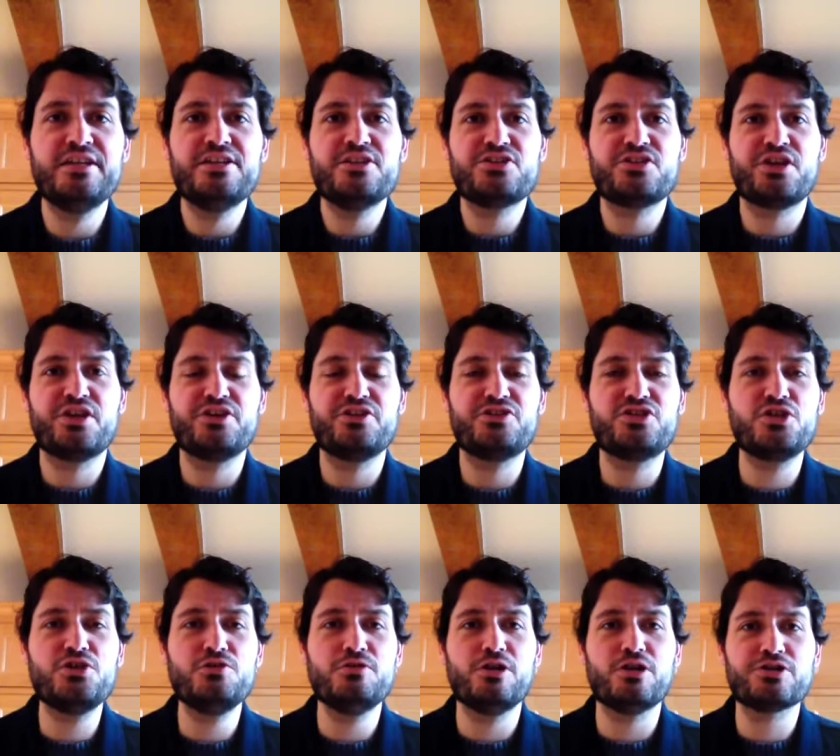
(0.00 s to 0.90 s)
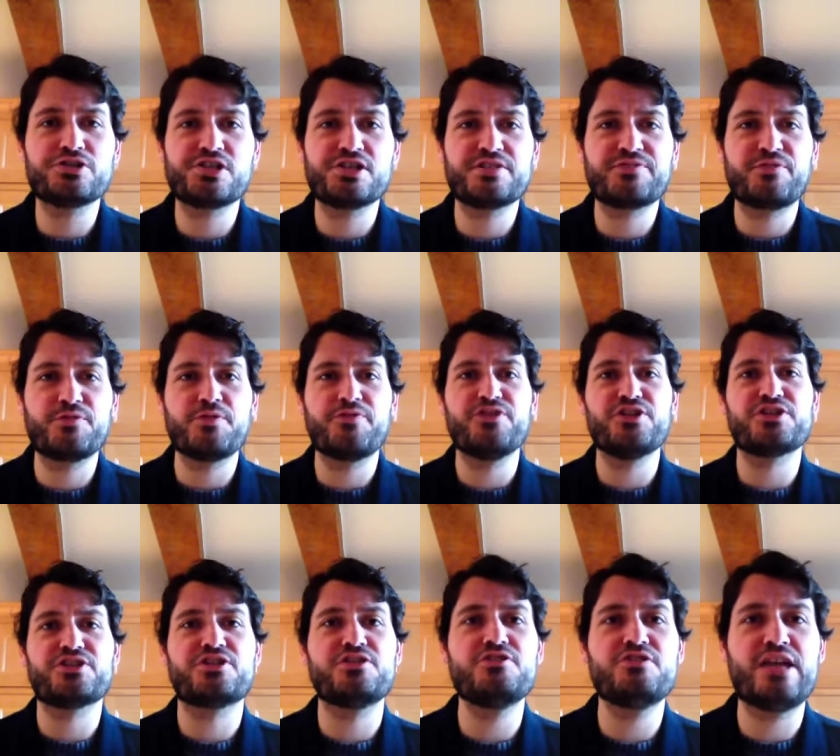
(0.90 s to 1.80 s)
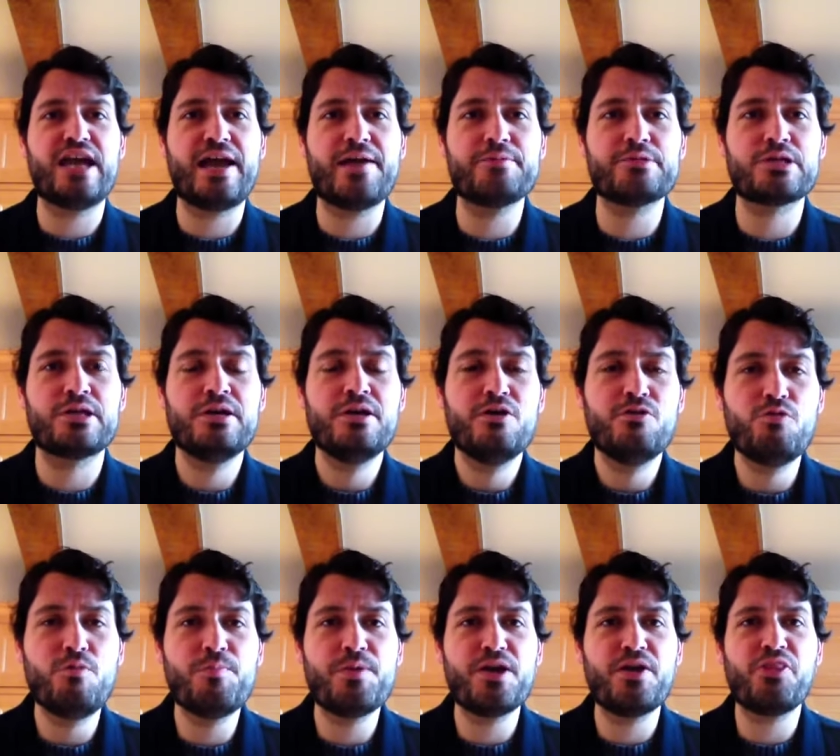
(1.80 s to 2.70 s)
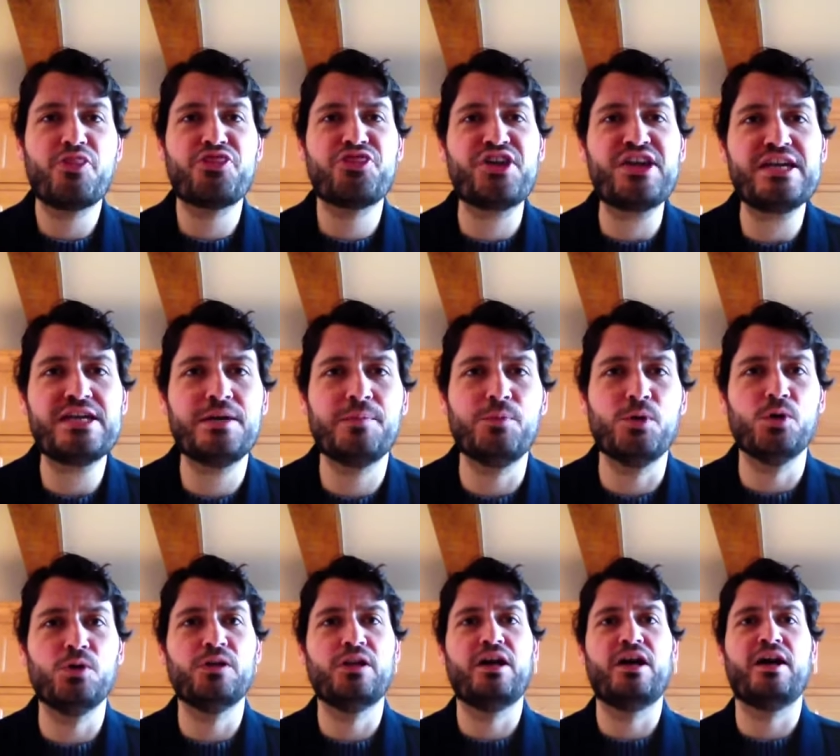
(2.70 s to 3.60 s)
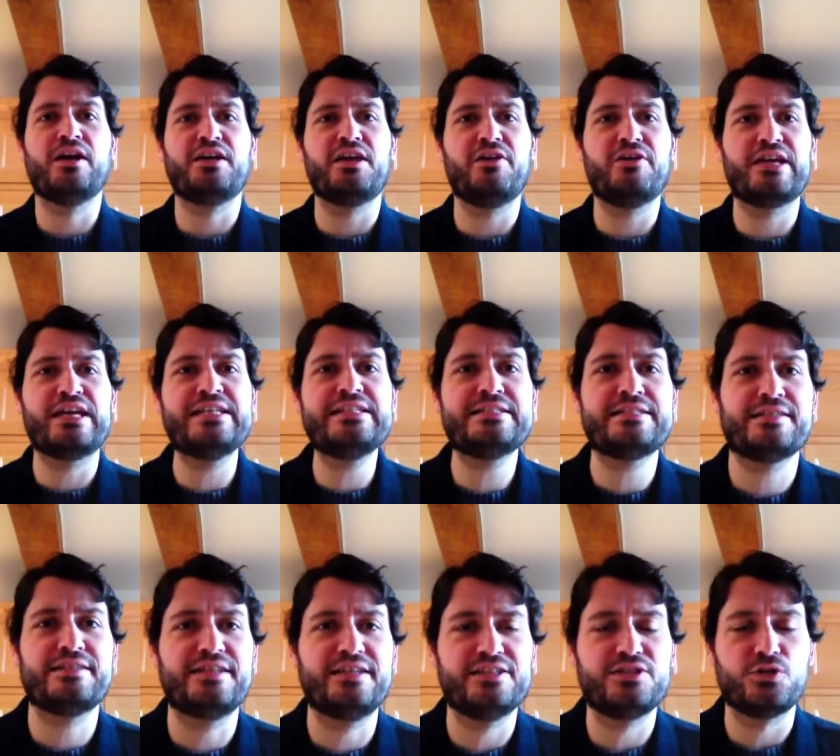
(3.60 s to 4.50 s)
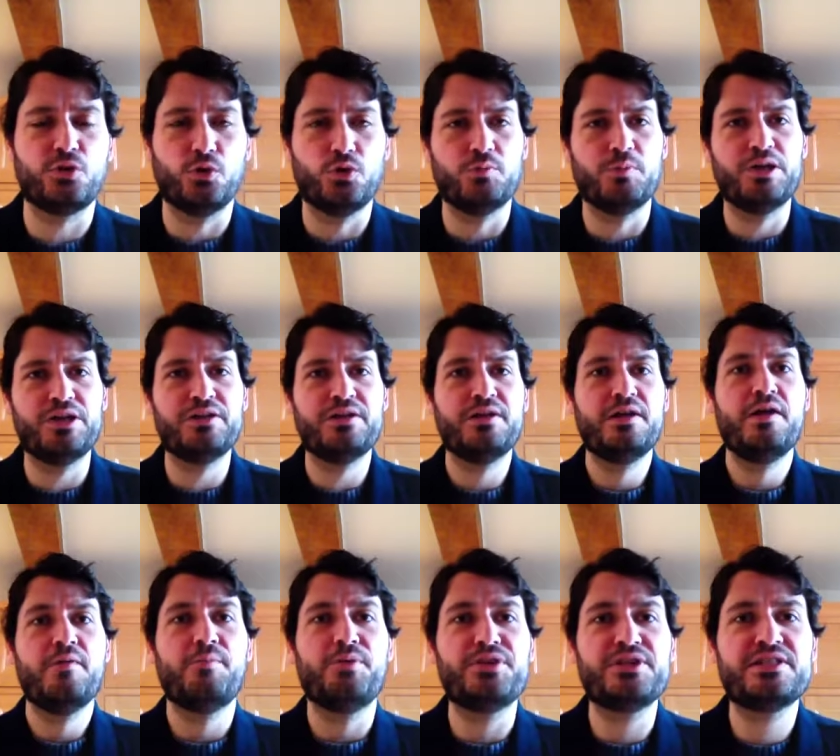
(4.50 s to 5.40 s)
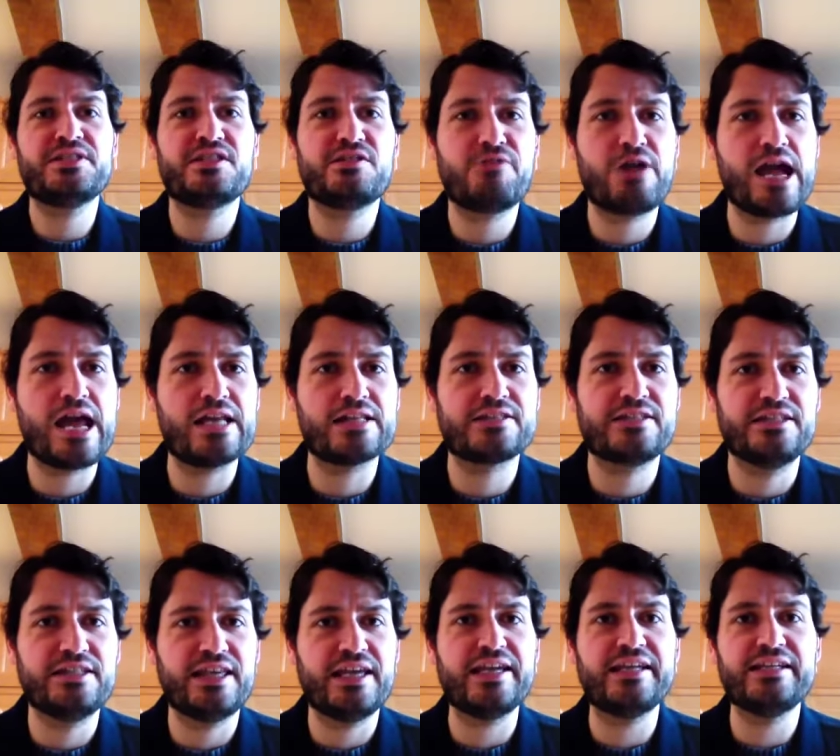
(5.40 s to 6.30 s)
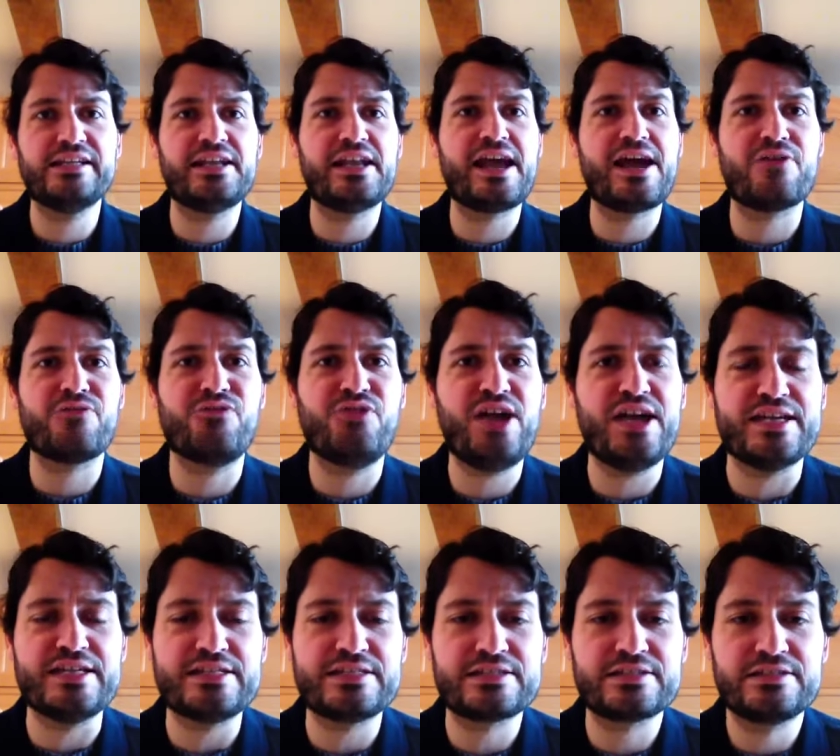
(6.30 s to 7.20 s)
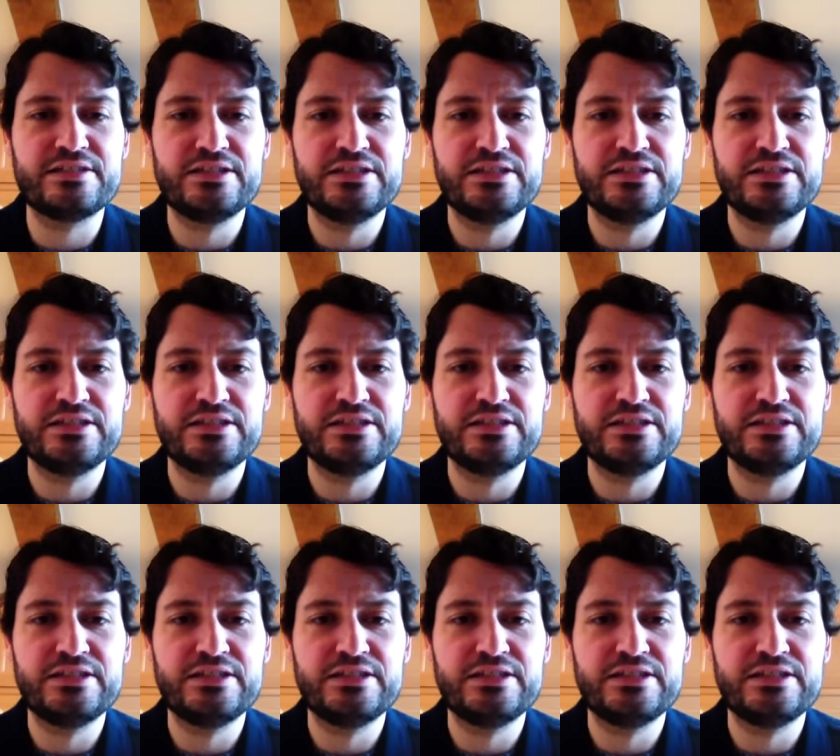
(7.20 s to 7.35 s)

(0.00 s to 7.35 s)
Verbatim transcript: So two losses from the first two games would be unthinkable uh, going into the tournament, but this is the reality that England now face.